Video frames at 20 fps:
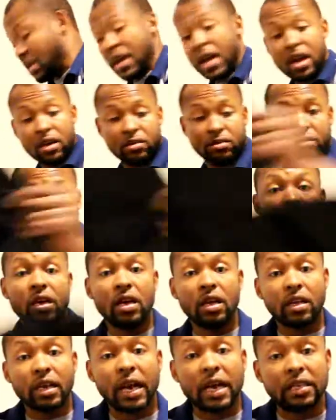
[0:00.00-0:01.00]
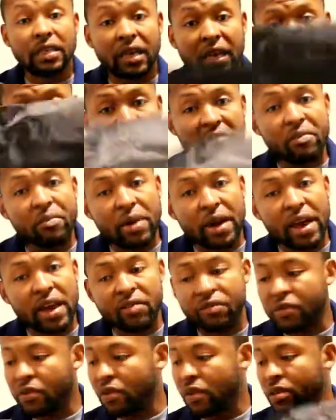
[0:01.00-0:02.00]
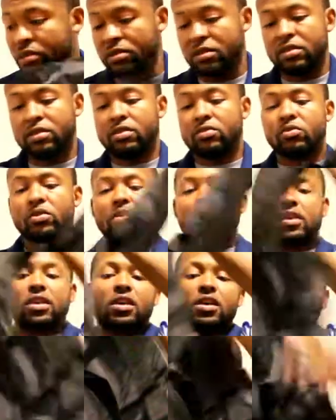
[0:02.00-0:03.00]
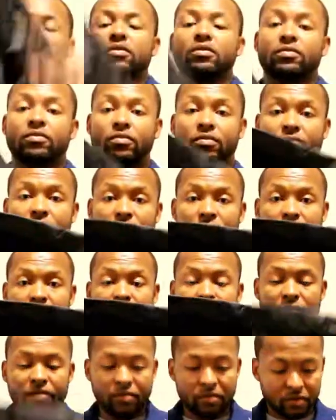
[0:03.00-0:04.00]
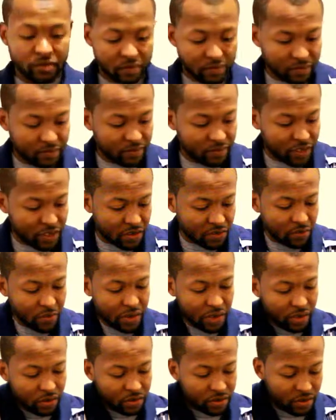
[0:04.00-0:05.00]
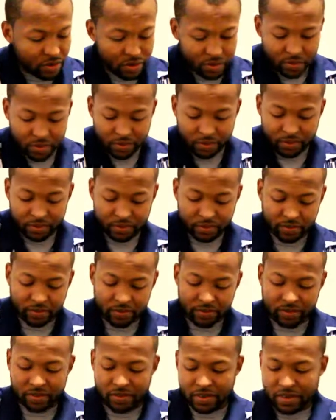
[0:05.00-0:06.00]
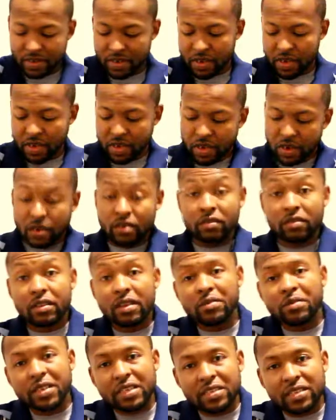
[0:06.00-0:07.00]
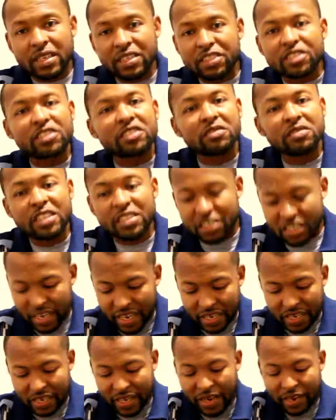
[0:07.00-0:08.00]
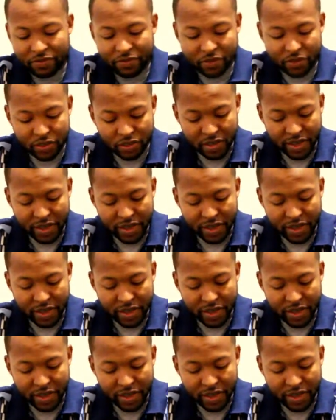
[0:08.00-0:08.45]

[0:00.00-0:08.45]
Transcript: Yeah. Got the carrying bag for it. This is what it is. It smells new. Let's check it out for a